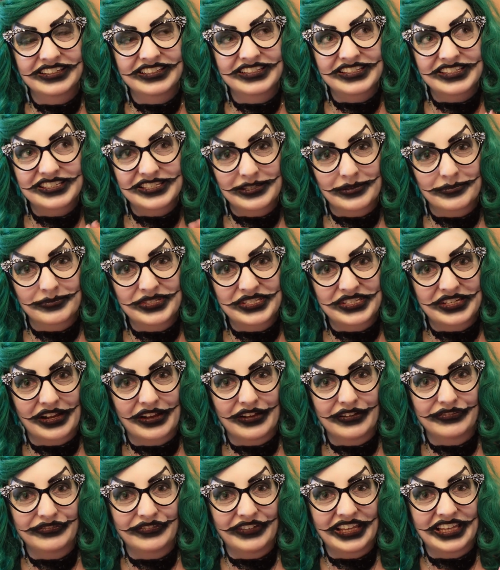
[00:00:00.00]
some
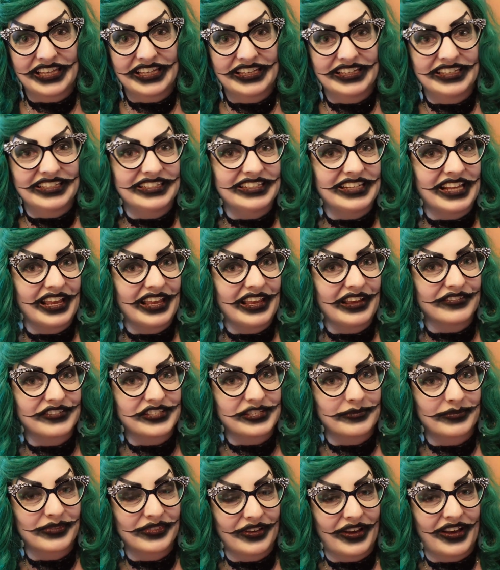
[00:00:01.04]
stuff and I have
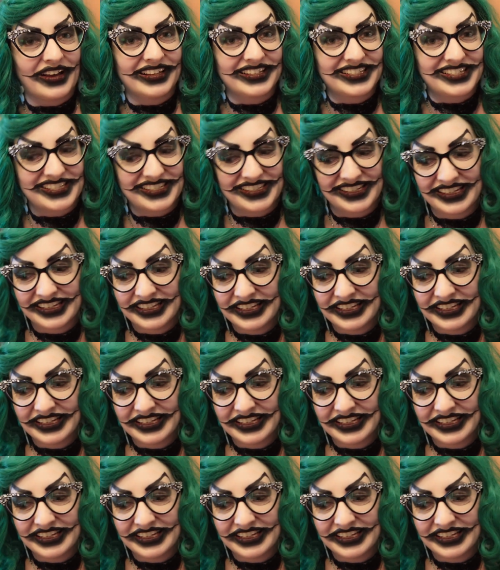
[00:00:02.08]
some thoughts.